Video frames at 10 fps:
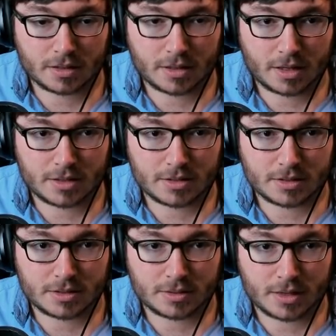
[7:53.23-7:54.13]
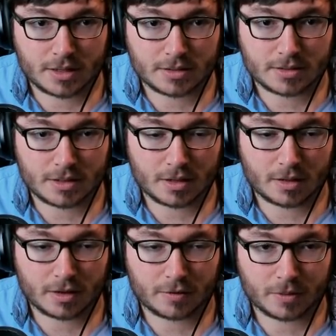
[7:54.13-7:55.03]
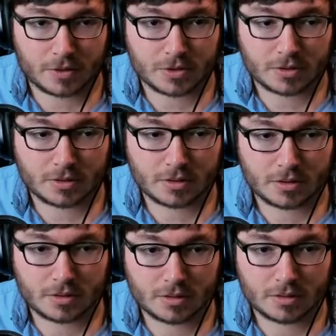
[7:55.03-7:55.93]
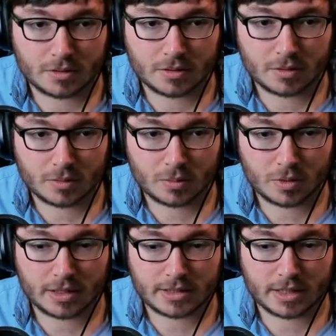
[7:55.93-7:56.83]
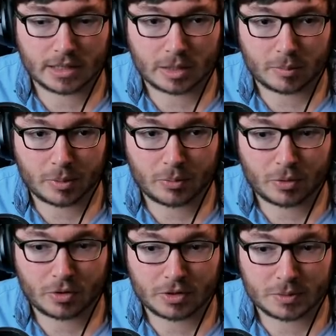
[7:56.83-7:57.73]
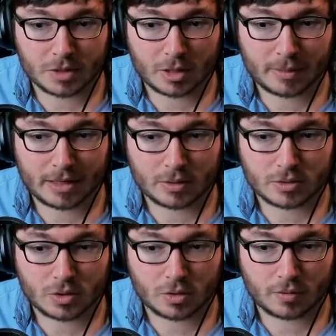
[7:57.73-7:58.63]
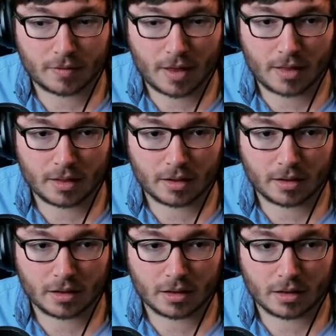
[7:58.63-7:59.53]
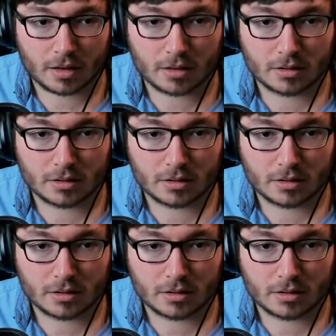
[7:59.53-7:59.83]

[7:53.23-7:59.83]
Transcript: Kaiser still has her health potion. We'd like a tiny little bit of more harassment coming out of the...